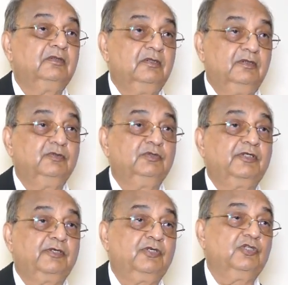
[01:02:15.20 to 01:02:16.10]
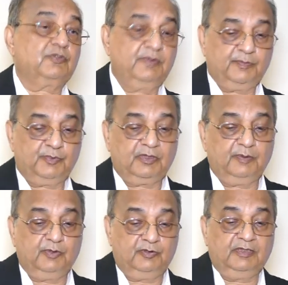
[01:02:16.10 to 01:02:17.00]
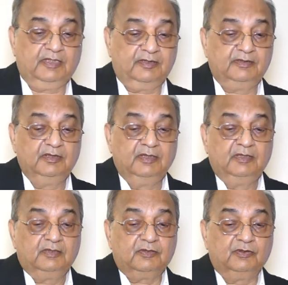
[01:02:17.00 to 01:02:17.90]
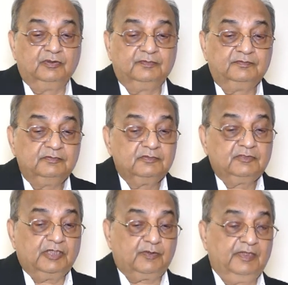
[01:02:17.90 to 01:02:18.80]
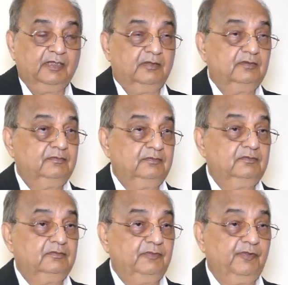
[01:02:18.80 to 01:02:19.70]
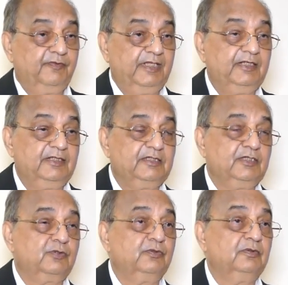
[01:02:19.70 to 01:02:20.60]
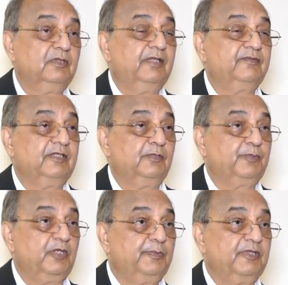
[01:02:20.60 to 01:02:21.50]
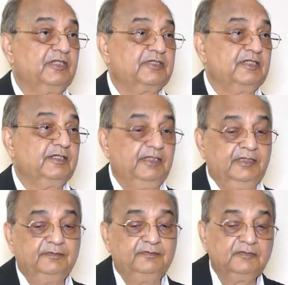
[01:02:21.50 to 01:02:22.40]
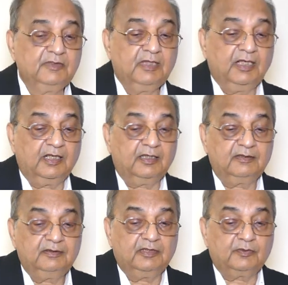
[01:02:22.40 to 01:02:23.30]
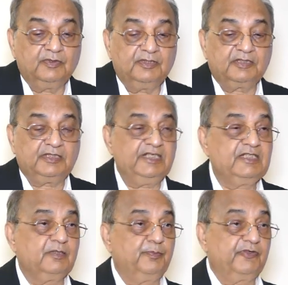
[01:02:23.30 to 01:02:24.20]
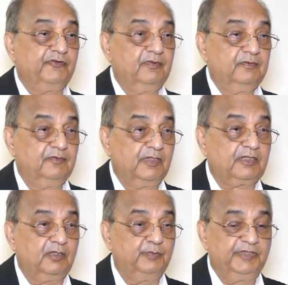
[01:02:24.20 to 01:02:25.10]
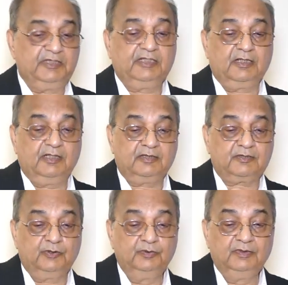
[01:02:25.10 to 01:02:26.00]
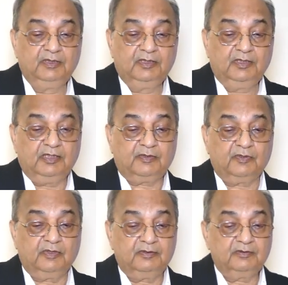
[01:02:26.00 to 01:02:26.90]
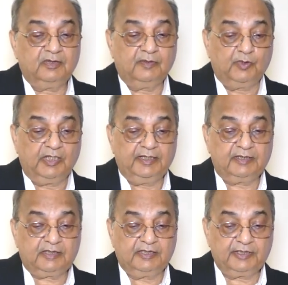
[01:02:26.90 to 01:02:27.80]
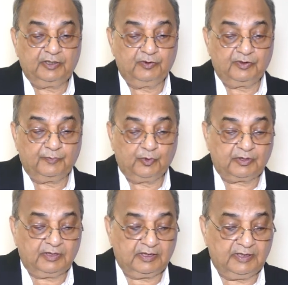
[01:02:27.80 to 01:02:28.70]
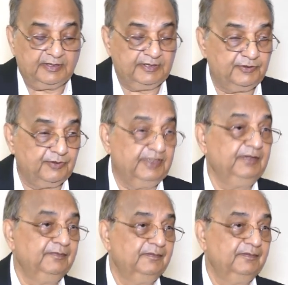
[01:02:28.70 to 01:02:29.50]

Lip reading: do the tracheostomy and put them on that. So it will be very easy to have a proper nursing care, and it will decrease the work of breathing also. It will avoid continued vocal cord injury